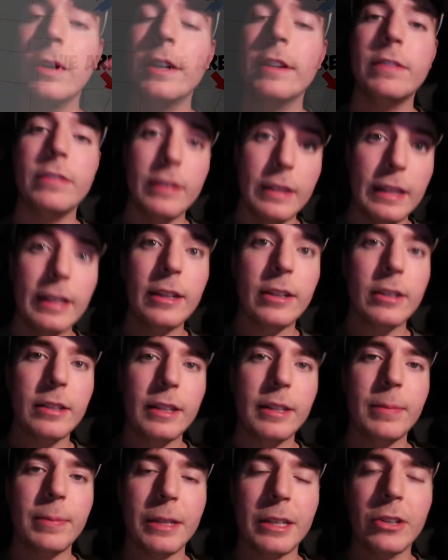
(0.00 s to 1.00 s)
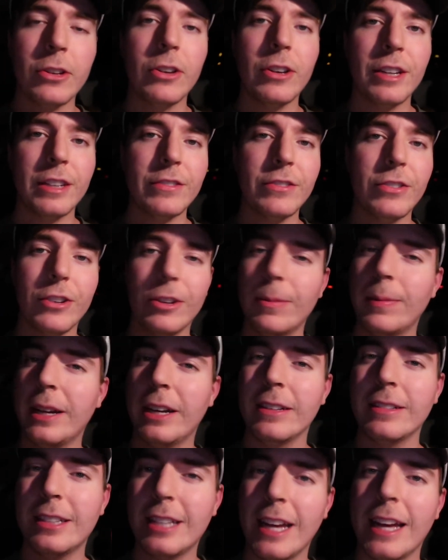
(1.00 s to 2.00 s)
We've literally been going for
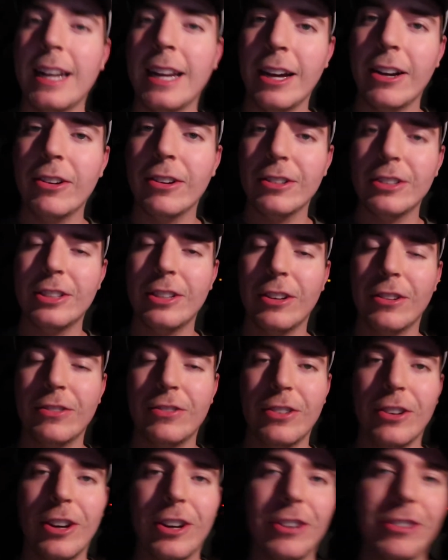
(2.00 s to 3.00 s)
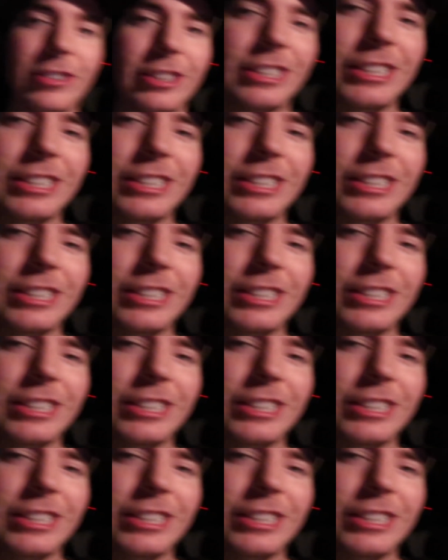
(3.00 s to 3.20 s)
about 10 hours so far,